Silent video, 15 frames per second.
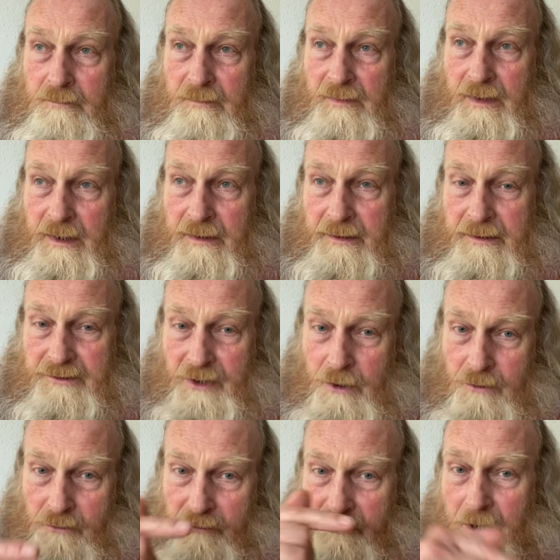And they
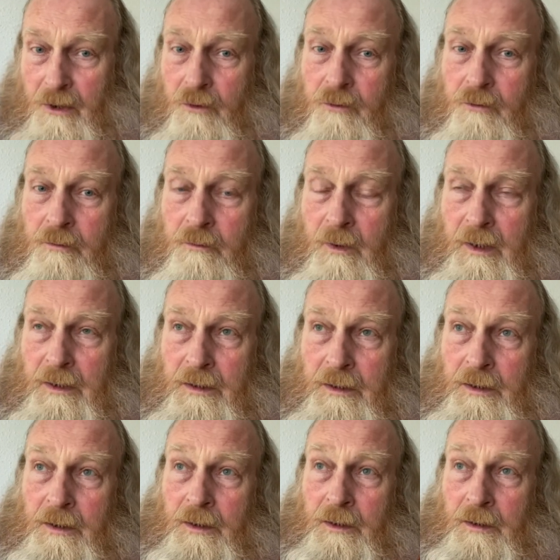don't know.
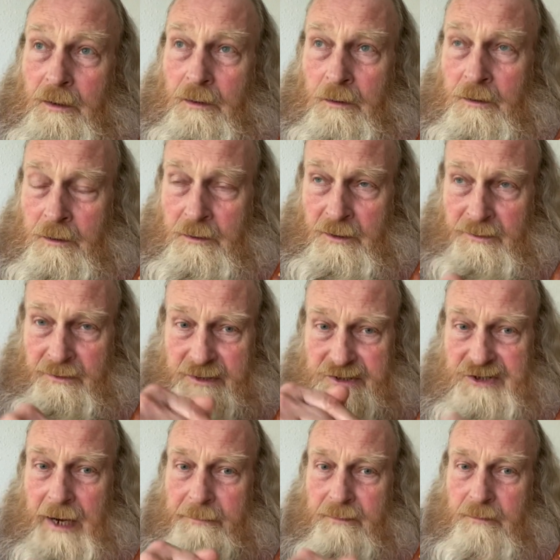This
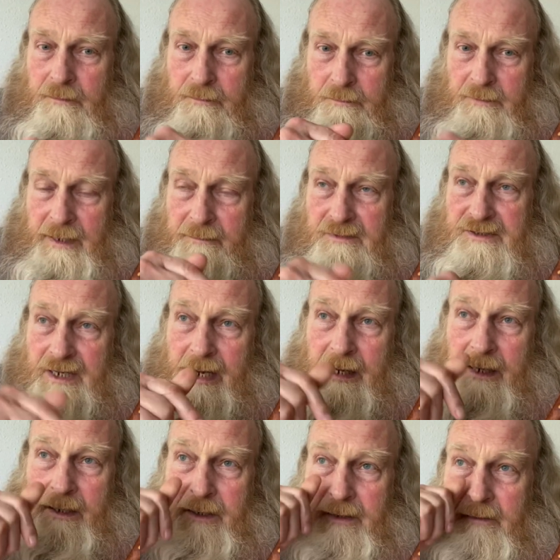chap kept
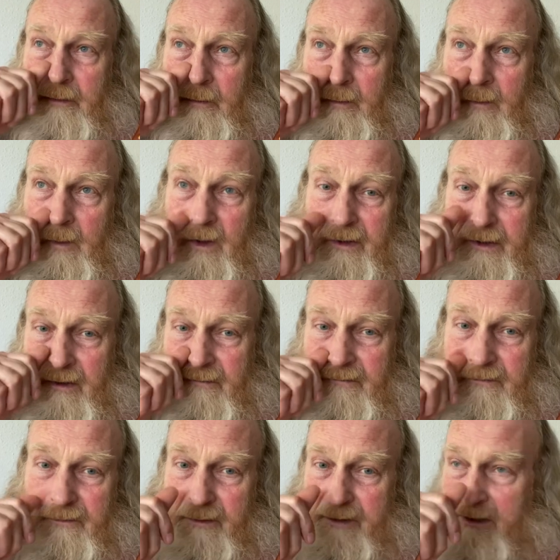saying it on and off
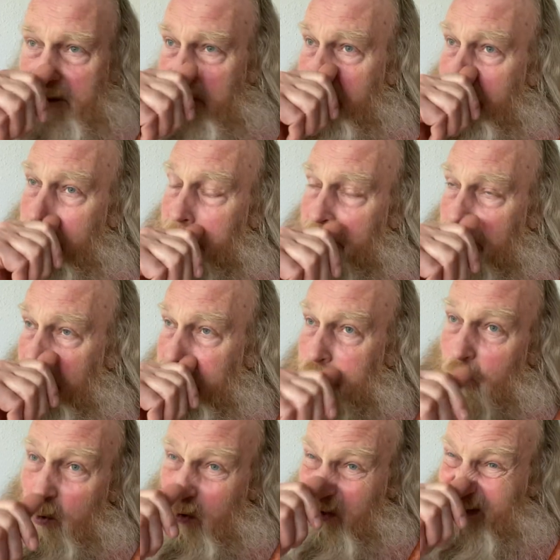through his little
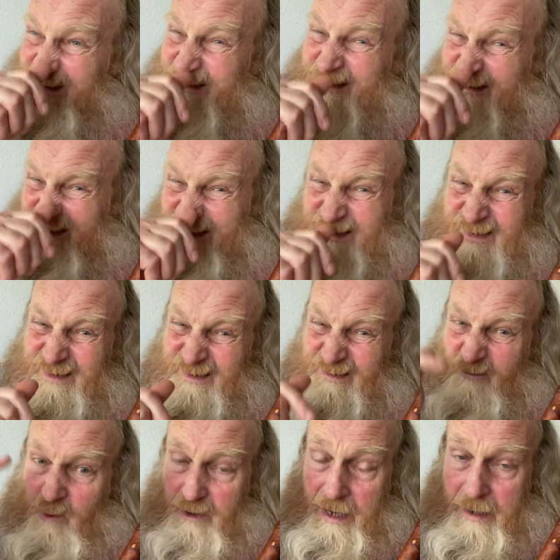talk,
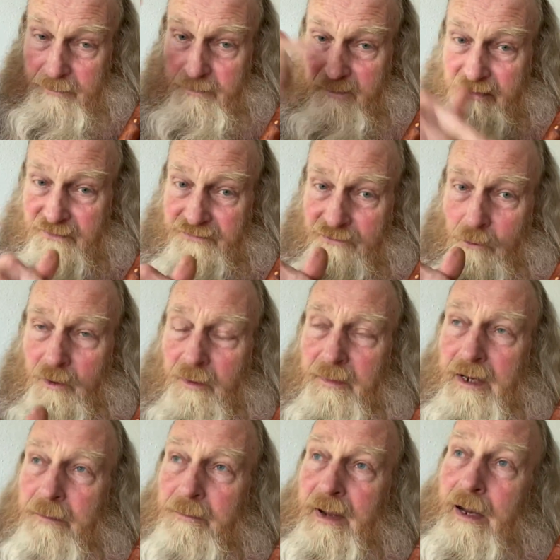what happened before the
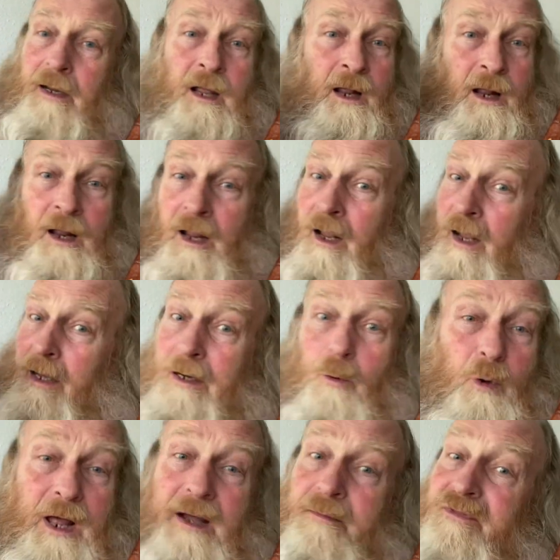Big Bang. And
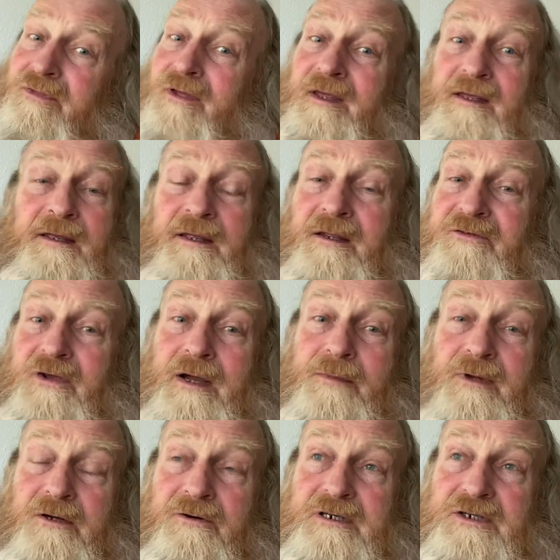all I'm thinking is, I'm
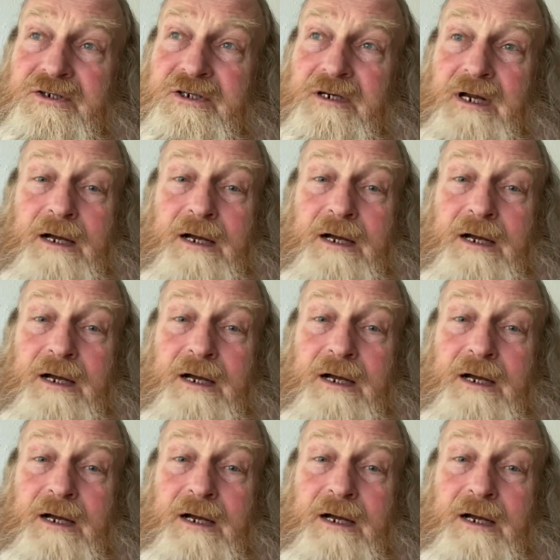a Christian.